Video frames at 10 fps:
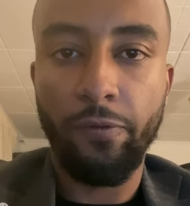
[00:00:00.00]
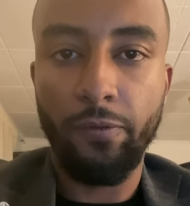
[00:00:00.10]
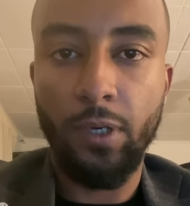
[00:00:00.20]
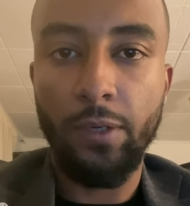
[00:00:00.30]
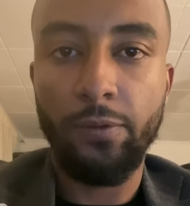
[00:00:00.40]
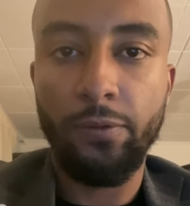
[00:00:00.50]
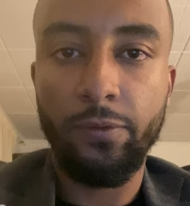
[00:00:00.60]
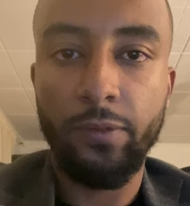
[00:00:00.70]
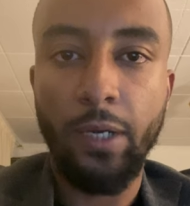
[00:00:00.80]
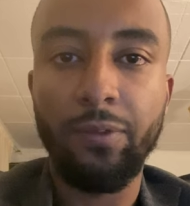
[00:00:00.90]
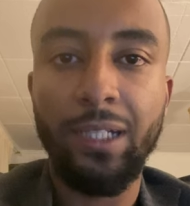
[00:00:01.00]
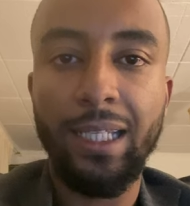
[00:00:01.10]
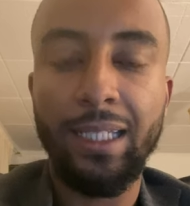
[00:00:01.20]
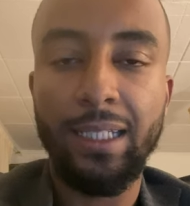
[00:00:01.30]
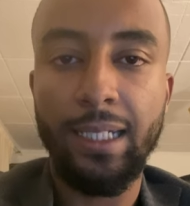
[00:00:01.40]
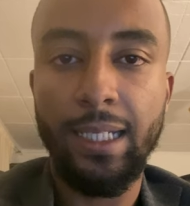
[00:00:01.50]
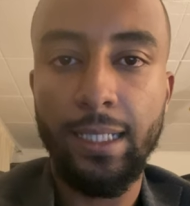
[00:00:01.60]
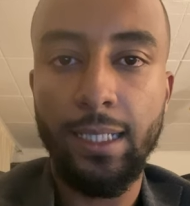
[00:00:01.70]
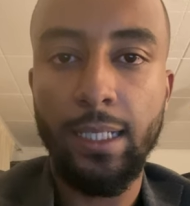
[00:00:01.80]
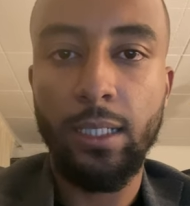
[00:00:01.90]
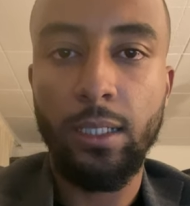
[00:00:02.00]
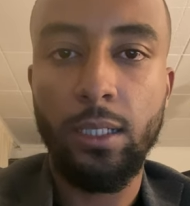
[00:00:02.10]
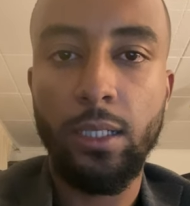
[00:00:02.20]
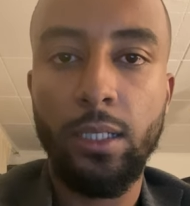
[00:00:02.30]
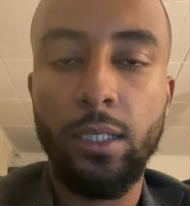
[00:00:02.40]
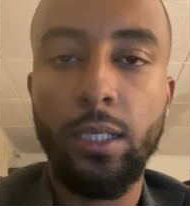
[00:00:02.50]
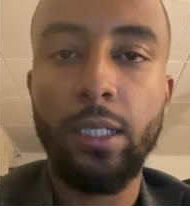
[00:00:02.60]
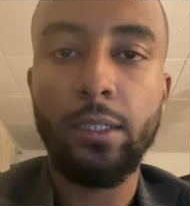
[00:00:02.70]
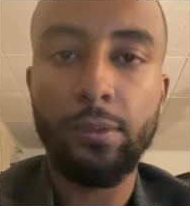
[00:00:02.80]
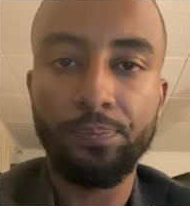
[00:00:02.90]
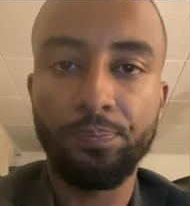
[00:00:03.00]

I've learned and